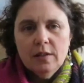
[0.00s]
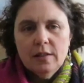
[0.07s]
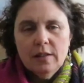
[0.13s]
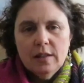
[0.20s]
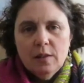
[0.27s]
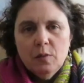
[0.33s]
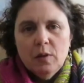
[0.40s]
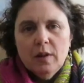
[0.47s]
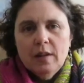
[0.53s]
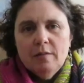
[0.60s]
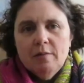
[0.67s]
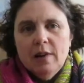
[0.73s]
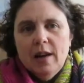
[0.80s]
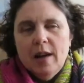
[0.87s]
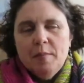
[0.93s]
see what
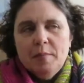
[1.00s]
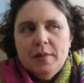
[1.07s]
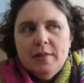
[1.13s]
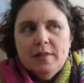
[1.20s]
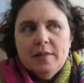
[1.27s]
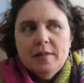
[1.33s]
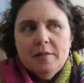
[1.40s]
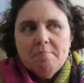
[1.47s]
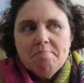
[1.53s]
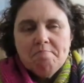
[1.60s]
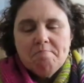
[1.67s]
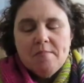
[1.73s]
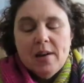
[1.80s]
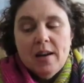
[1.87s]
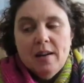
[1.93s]
happens.
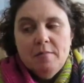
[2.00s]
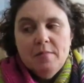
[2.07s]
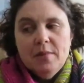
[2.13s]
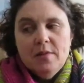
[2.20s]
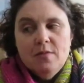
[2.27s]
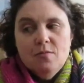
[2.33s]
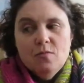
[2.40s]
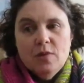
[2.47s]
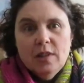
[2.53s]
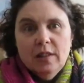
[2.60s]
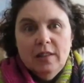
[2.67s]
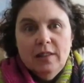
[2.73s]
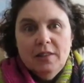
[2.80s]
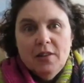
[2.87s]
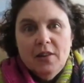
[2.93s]
I'm
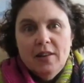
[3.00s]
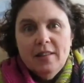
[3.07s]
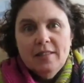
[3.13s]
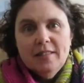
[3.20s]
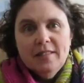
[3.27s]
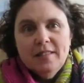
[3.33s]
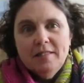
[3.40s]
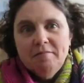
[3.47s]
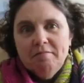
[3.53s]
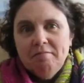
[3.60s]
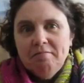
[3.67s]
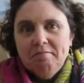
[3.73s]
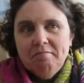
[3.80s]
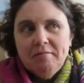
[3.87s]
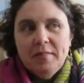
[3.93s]
really not
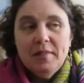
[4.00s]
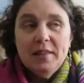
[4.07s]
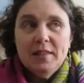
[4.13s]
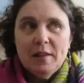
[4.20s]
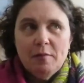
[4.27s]
with this.